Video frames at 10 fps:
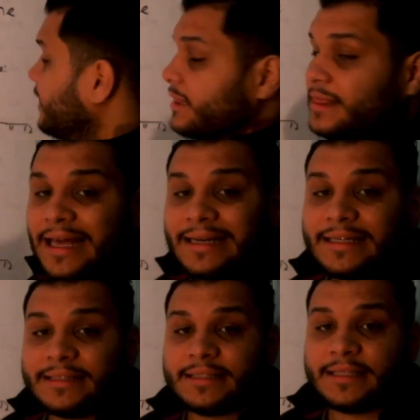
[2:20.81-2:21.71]
Then
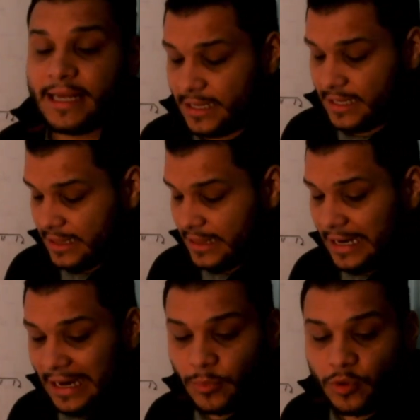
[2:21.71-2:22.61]
it said that
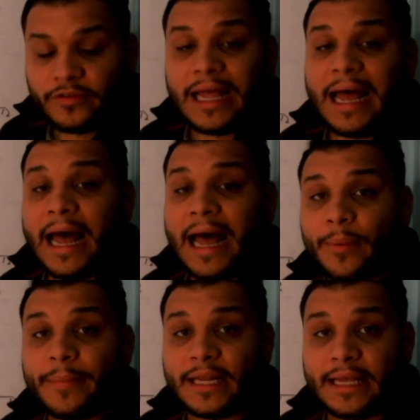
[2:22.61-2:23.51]
I moved how
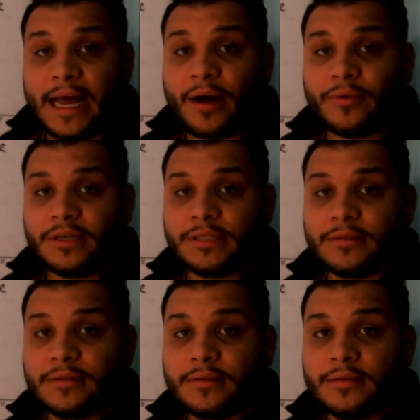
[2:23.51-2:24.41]
many hours?
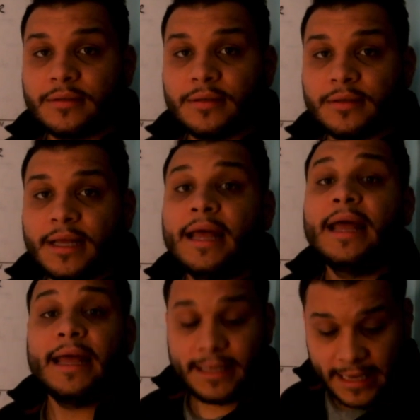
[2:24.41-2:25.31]

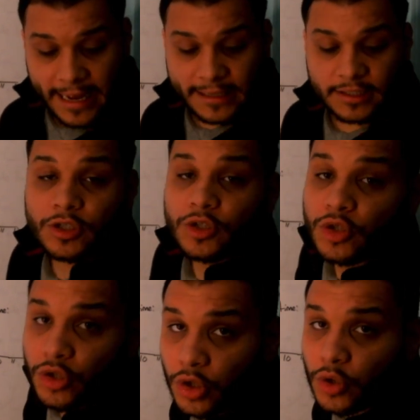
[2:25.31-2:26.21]
Yes,
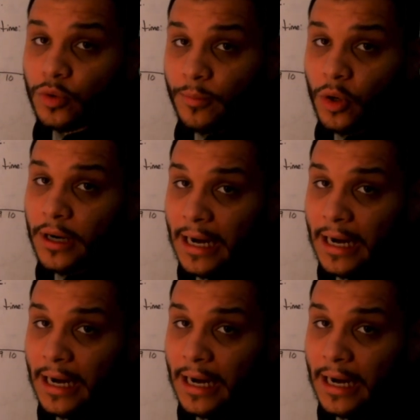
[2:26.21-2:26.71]
two more